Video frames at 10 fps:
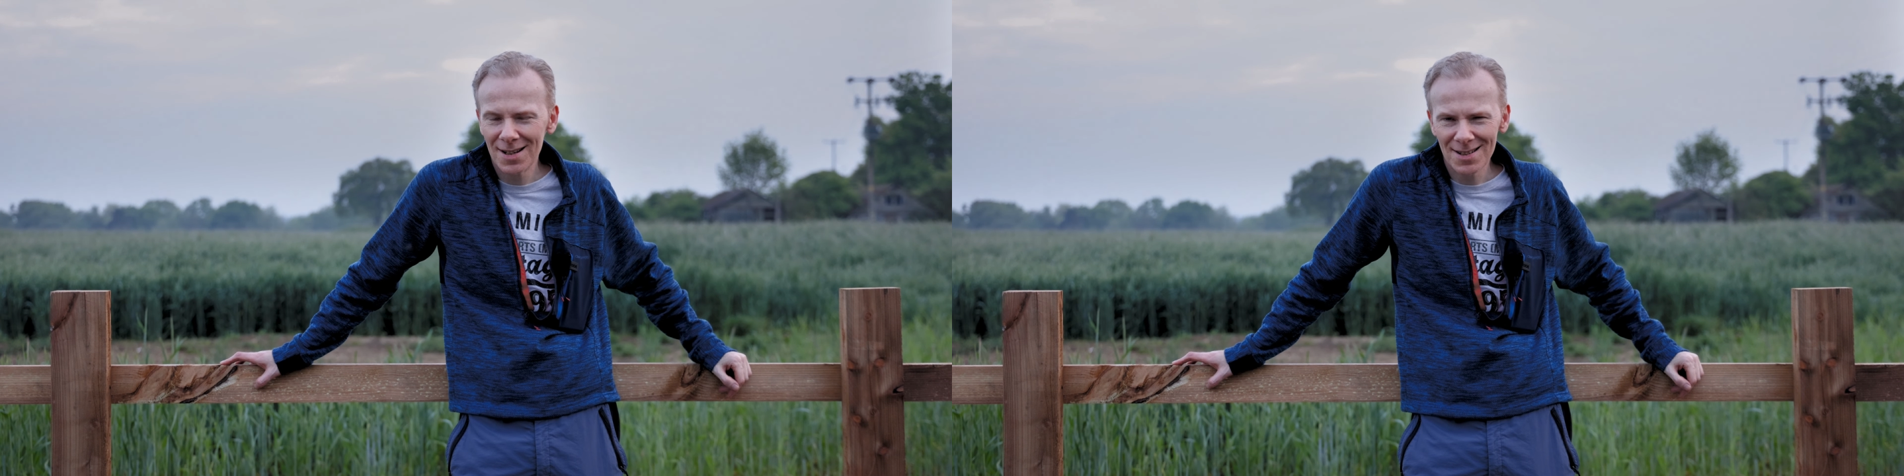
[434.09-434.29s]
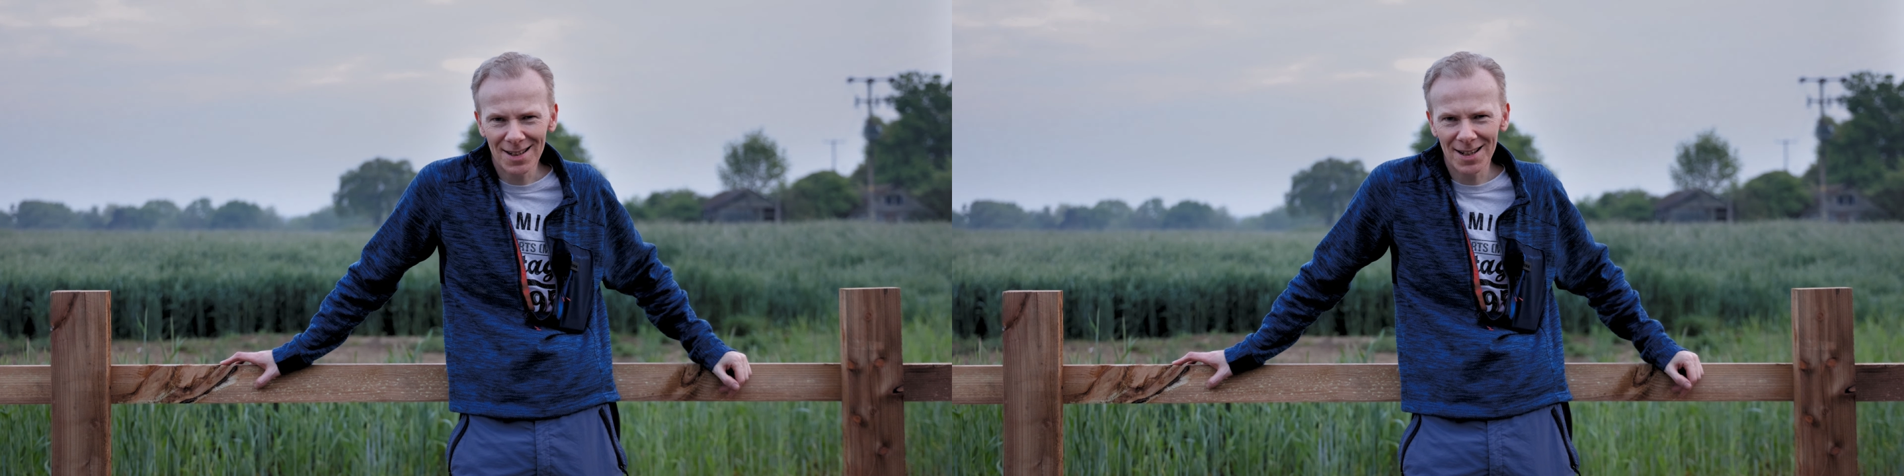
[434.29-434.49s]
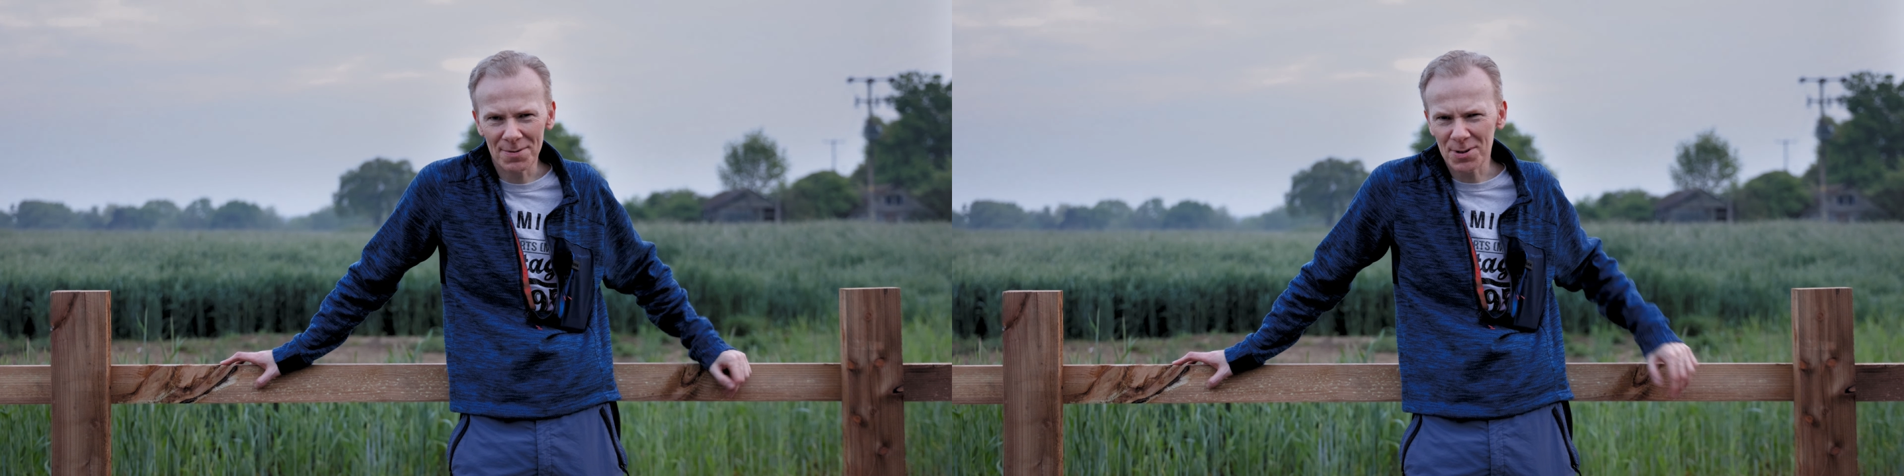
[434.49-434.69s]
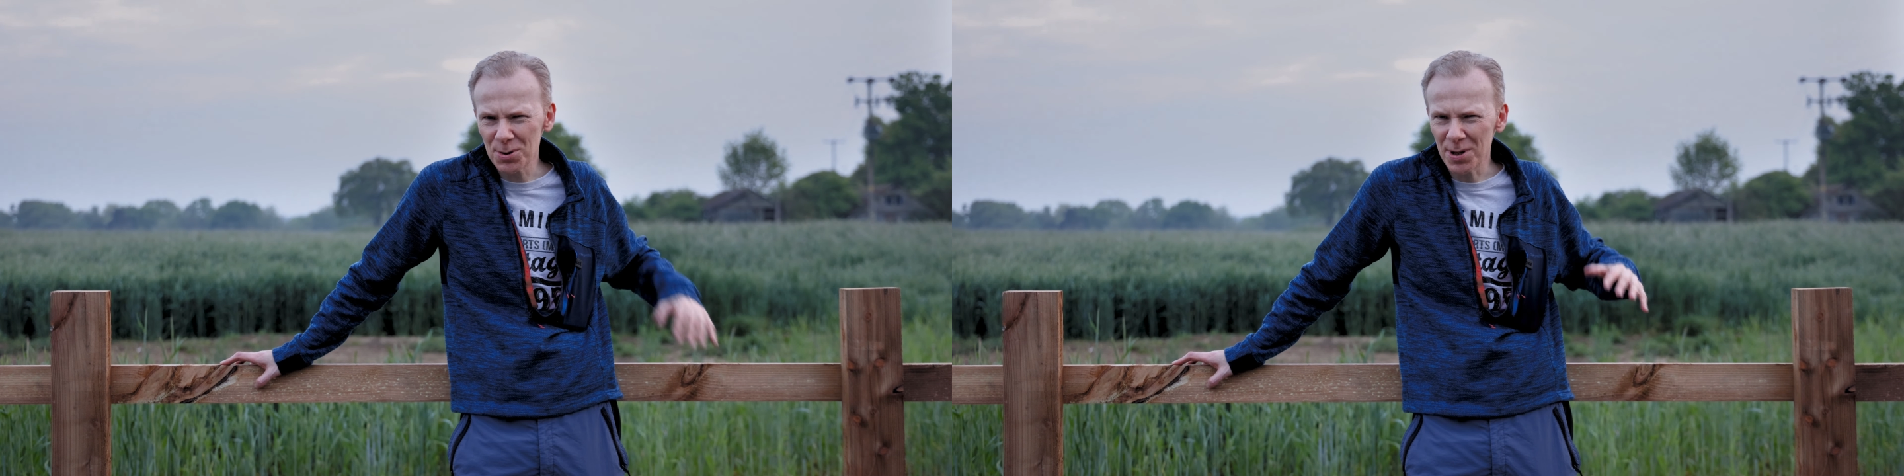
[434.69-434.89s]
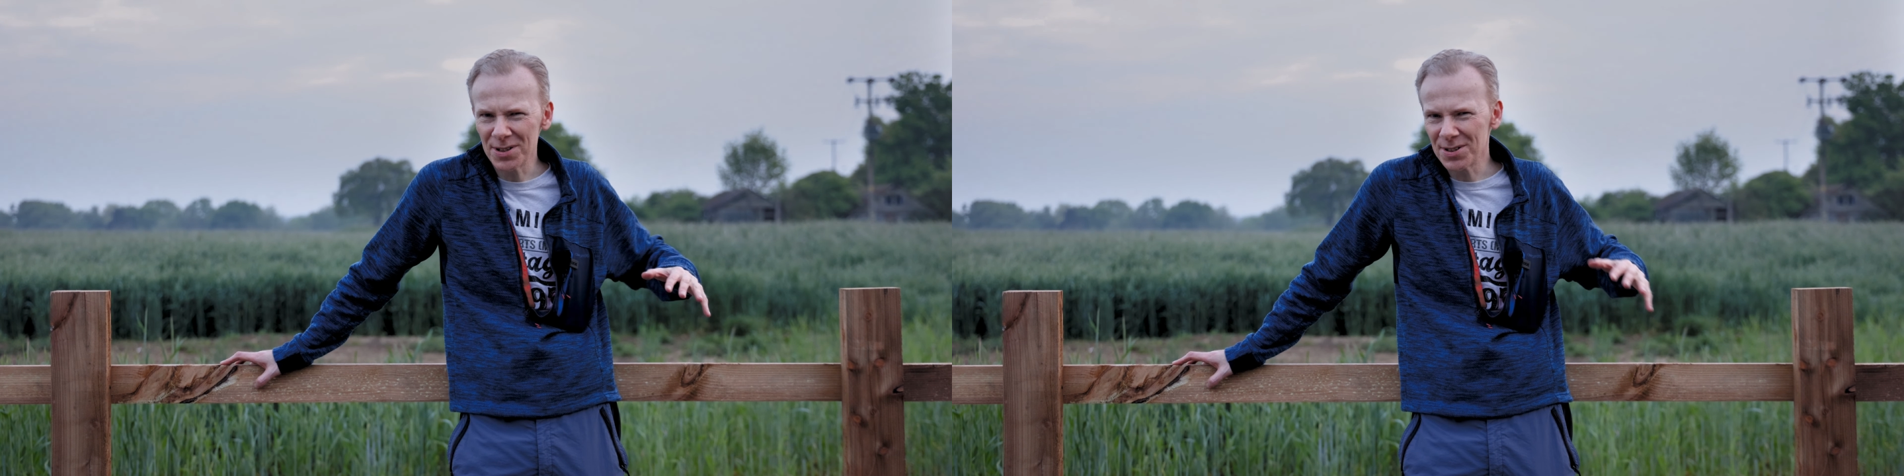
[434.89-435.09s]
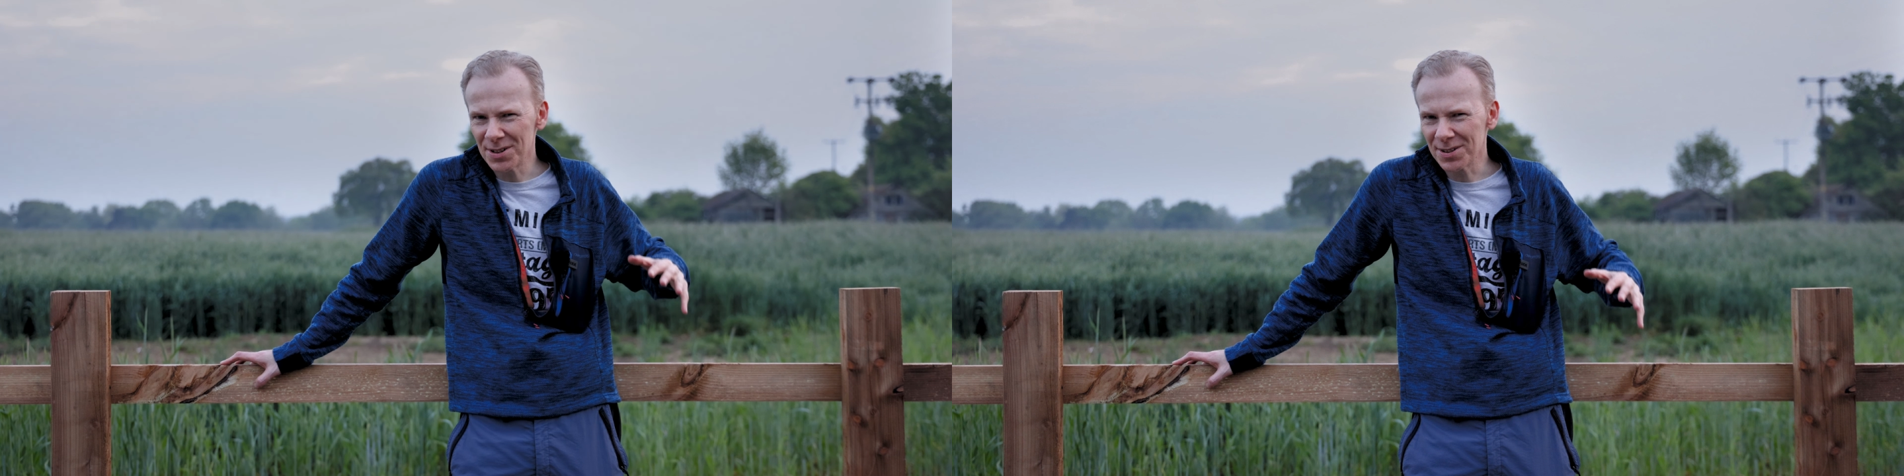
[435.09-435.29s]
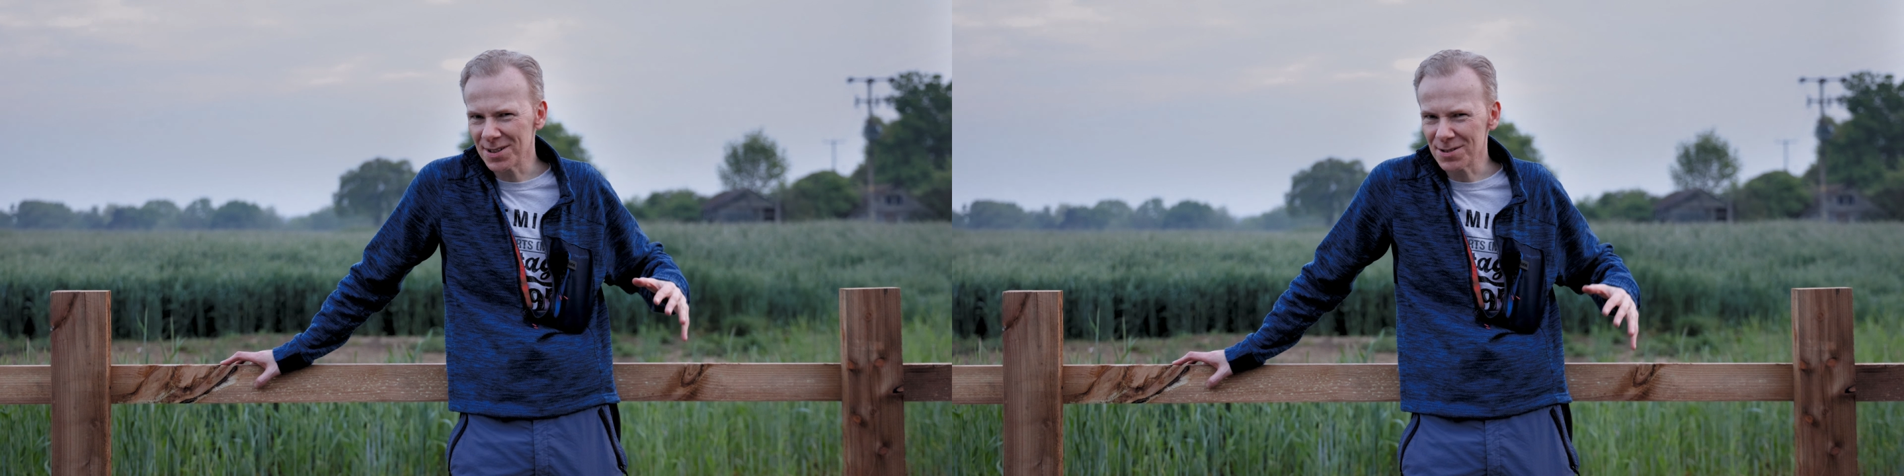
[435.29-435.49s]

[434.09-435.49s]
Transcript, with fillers: As again, it was quite dark,